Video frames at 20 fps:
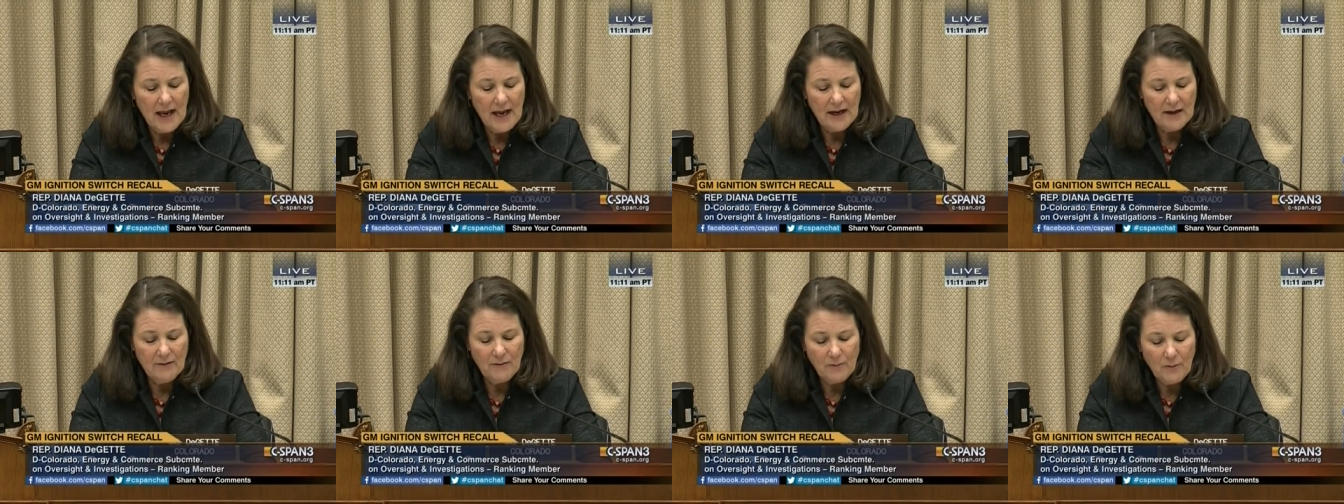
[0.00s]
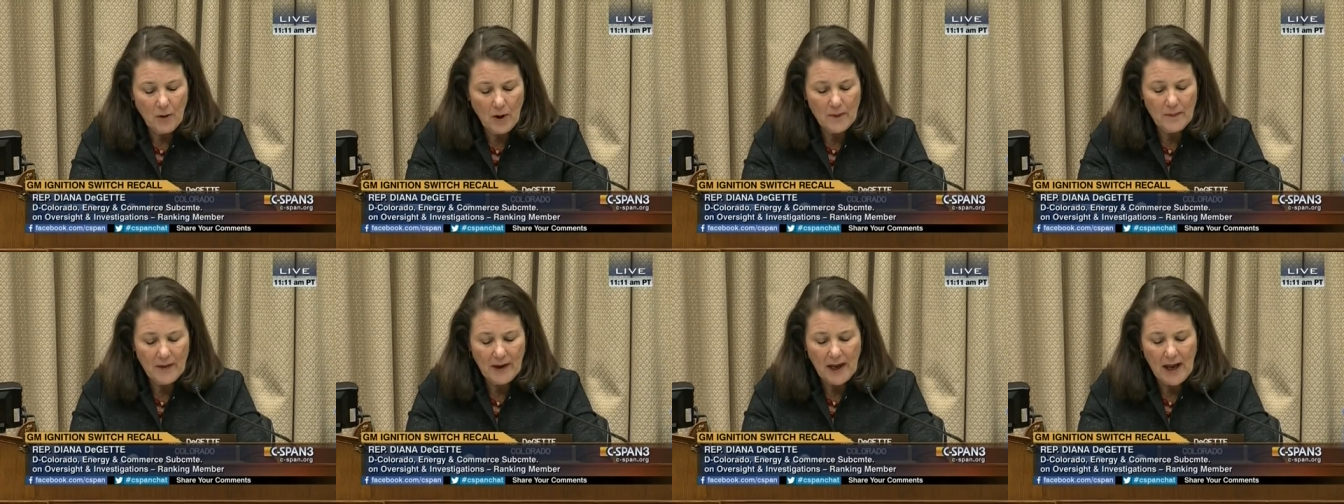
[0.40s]

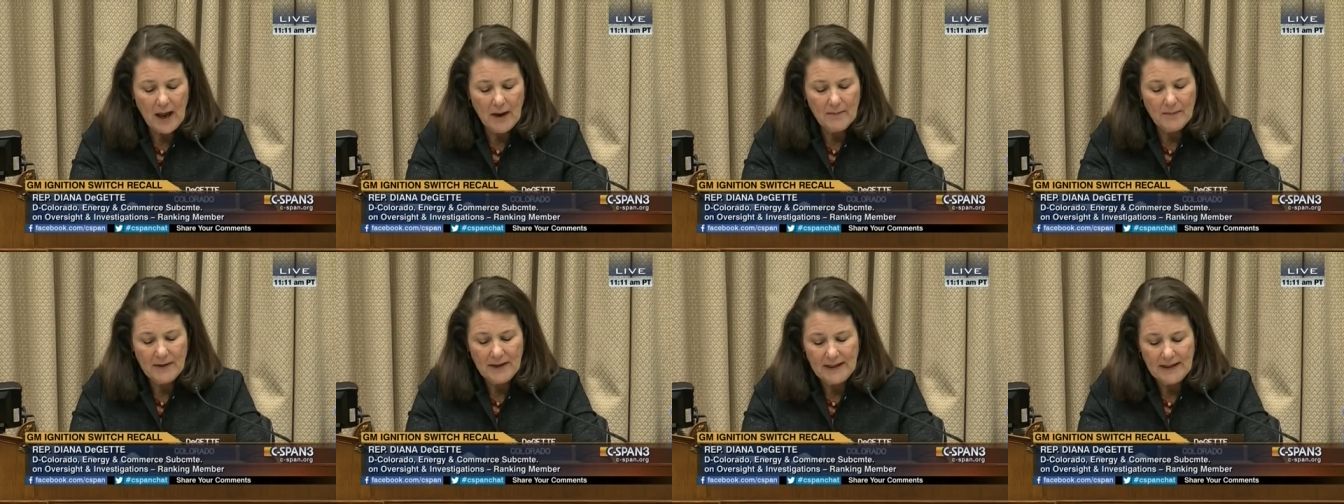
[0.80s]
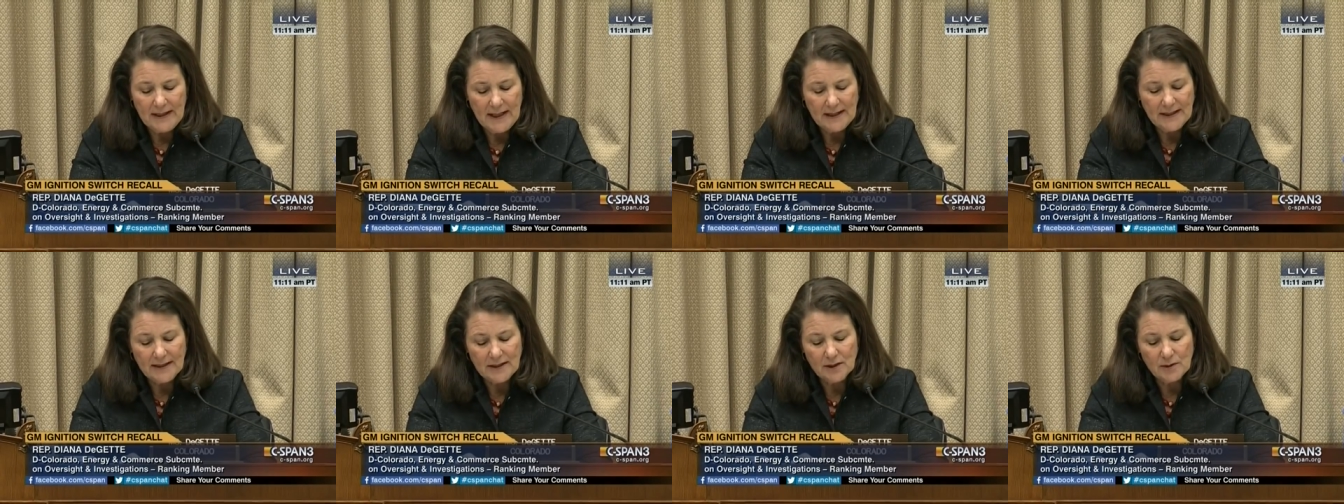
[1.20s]
informed the company
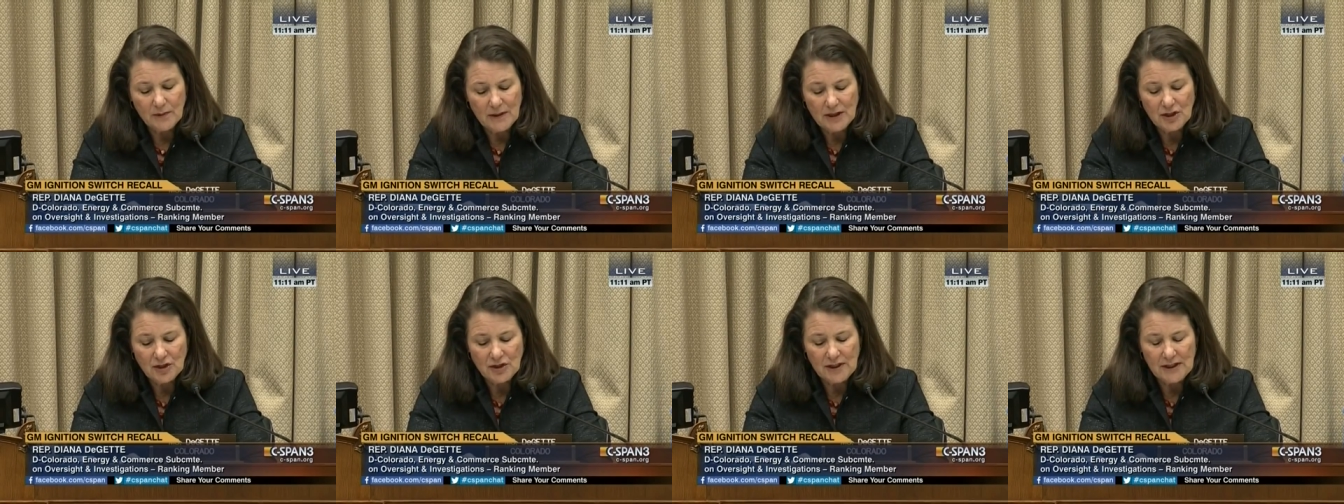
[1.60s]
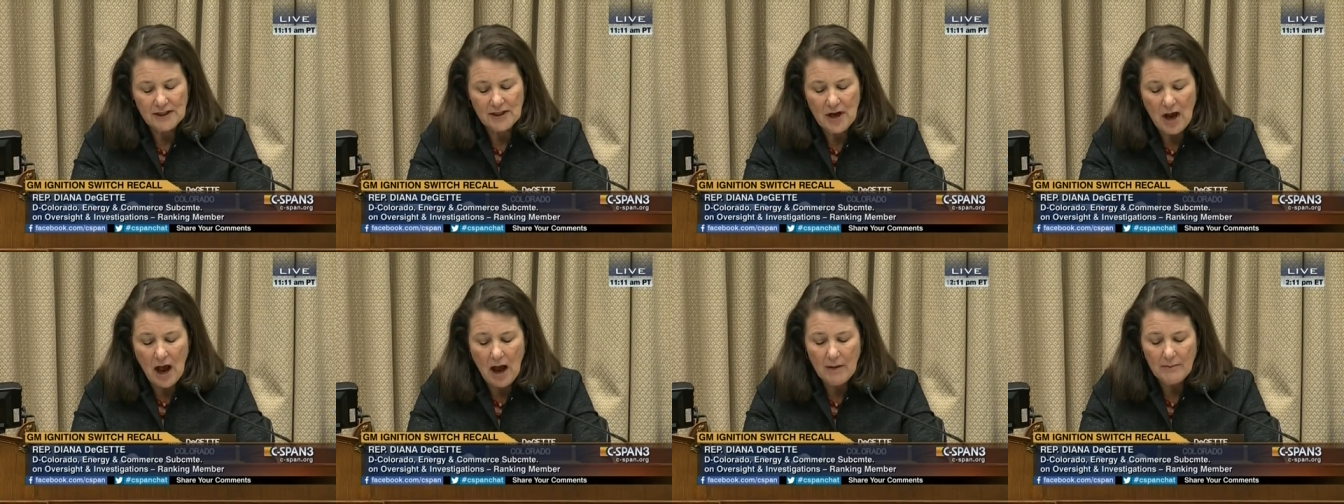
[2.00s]
that the switch did
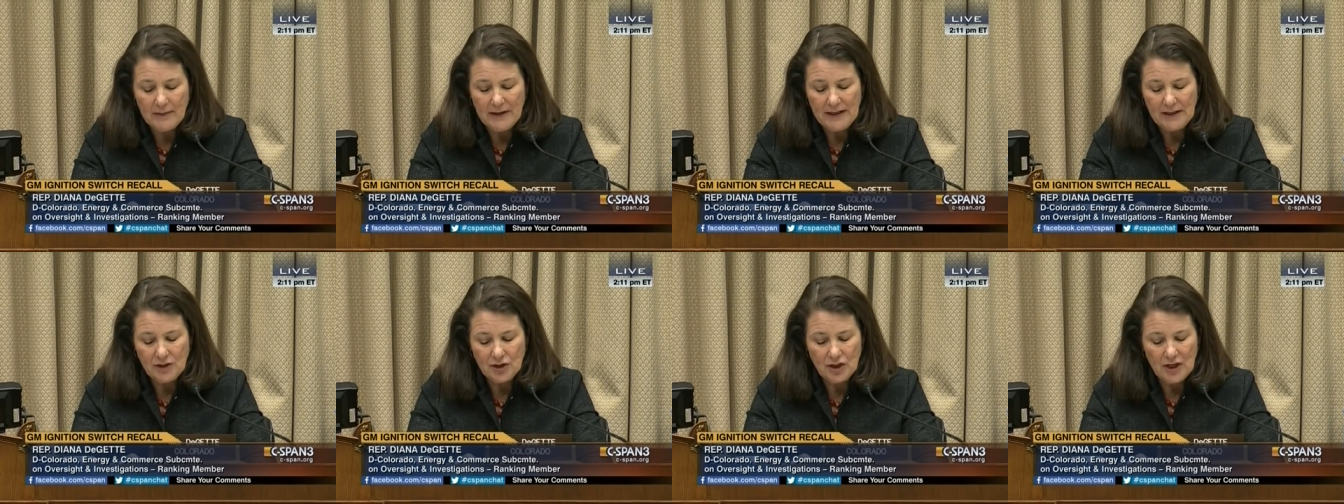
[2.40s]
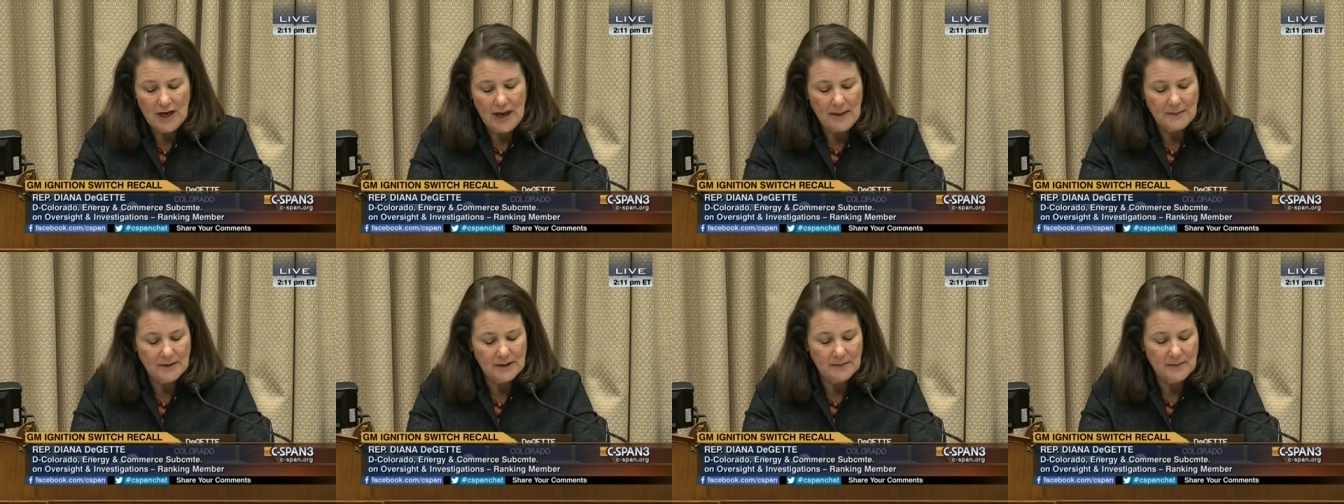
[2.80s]
not meet
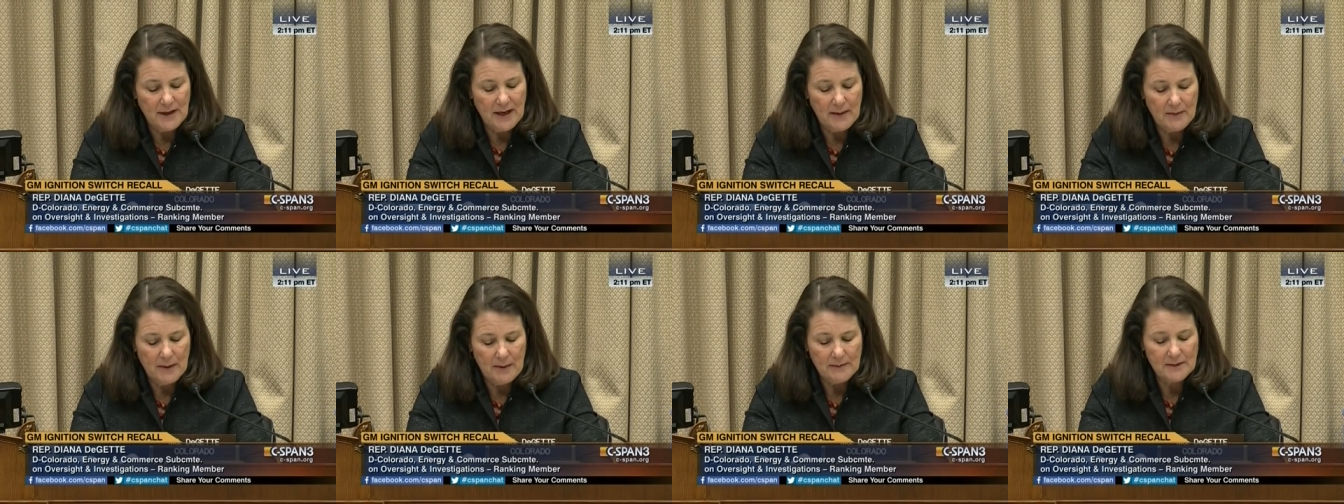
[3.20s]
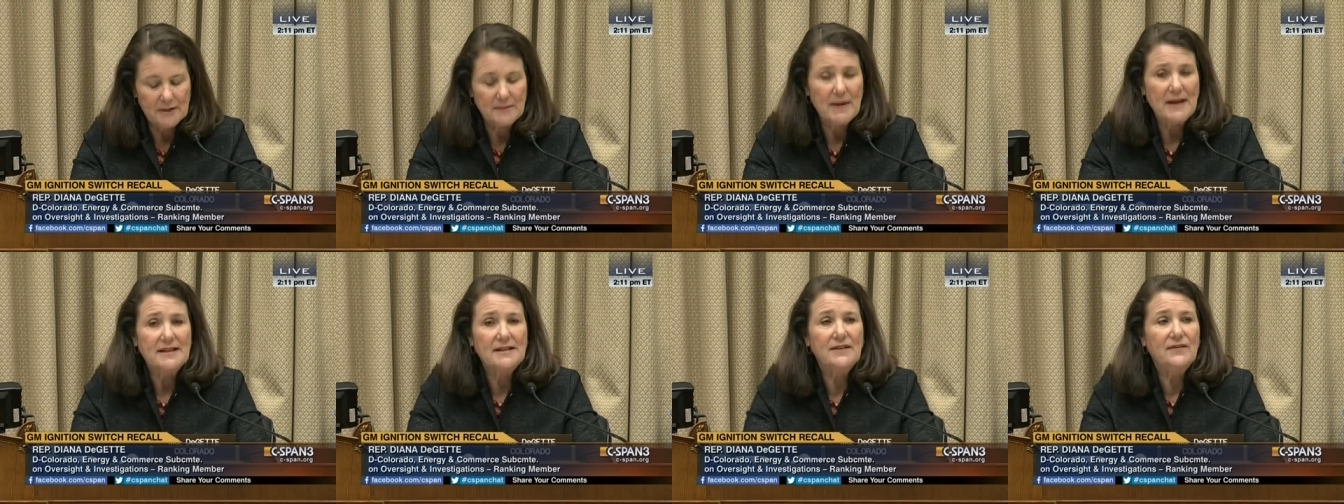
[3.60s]
GM's minimum
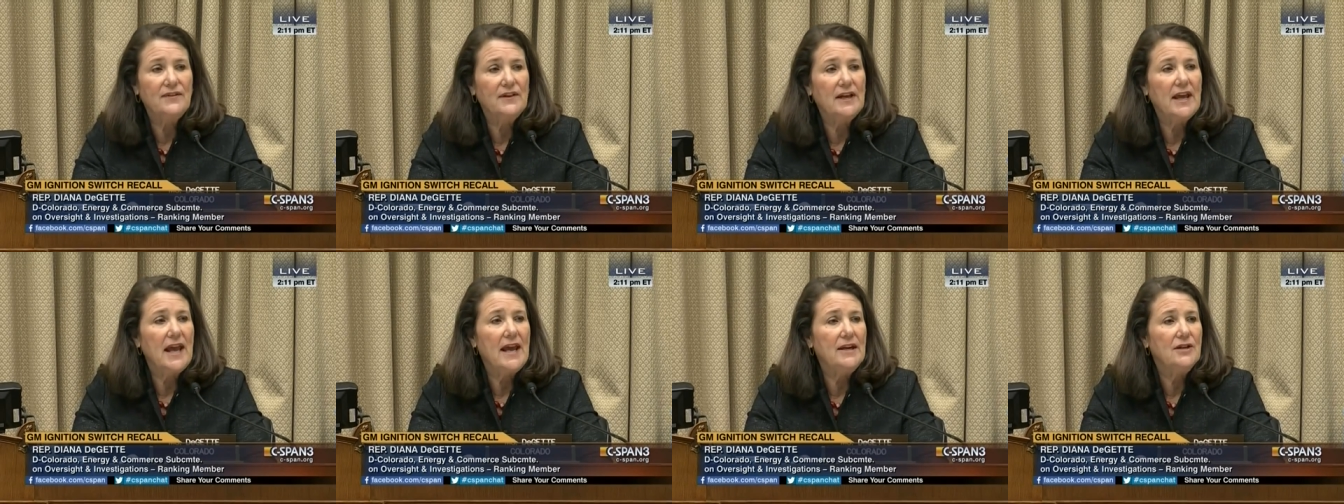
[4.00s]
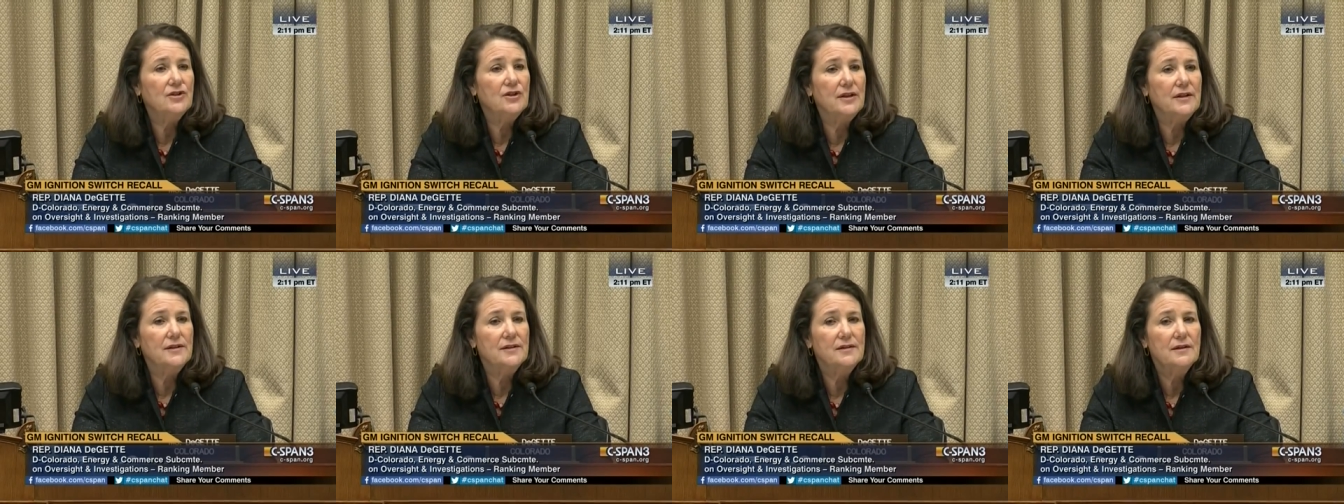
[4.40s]

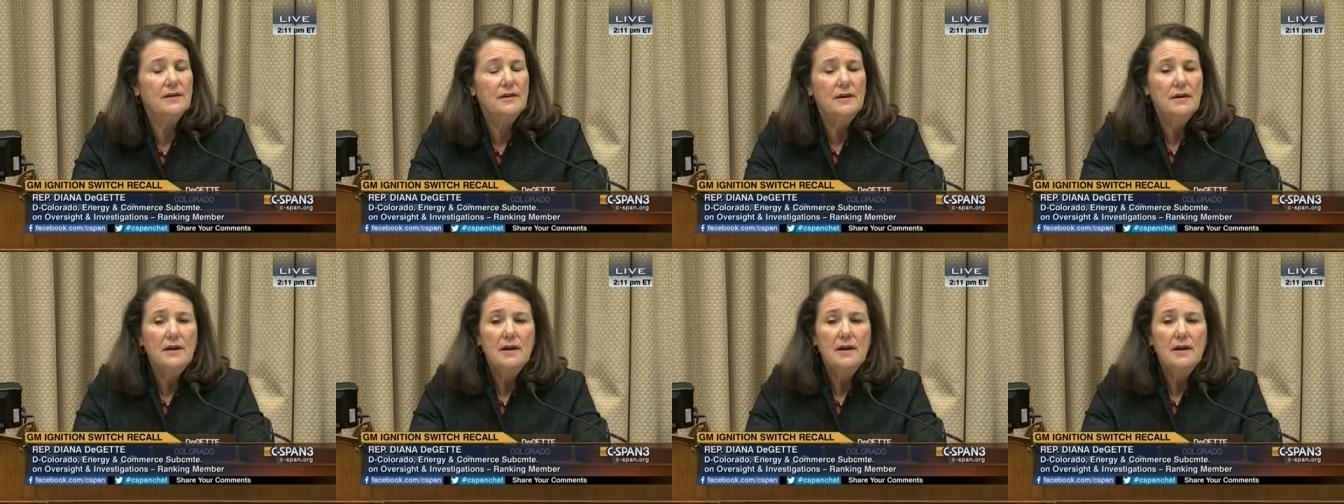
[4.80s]
specifications,